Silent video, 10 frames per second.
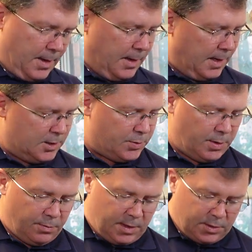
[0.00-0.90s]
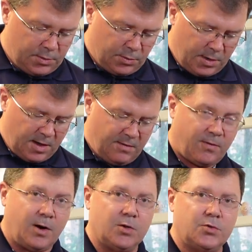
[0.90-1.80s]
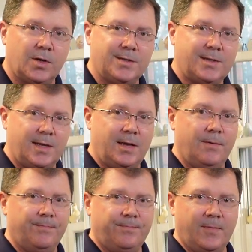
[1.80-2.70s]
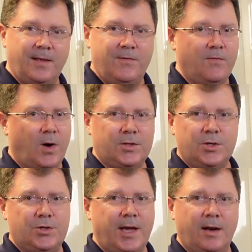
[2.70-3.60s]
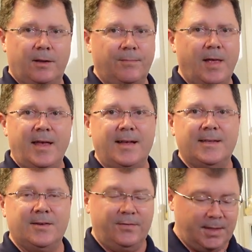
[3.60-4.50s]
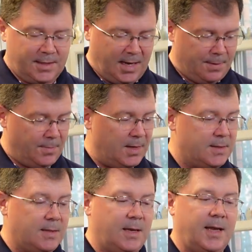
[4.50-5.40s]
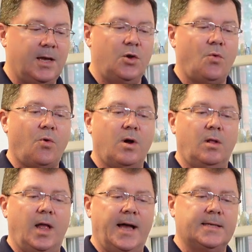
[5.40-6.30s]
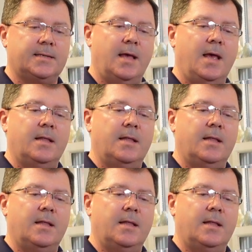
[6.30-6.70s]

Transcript: as we retrieve our trusty, if you've watched the channel, it's a Whisky. This is a Nick Nora glass.